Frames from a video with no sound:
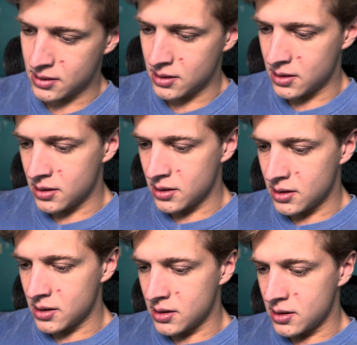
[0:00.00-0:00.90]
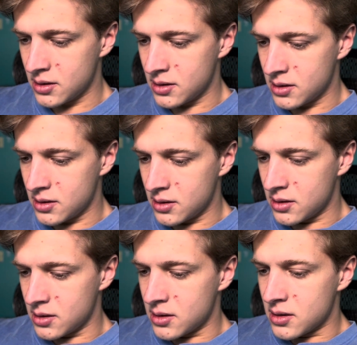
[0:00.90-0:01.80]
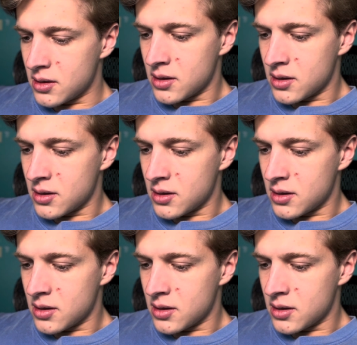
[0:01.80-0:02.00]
(no one is talking)